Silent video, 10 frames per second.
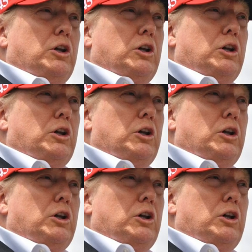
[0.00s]

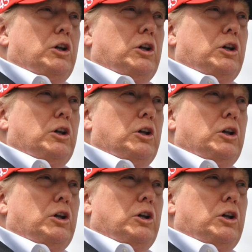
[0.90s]
No one is speaking in this clip.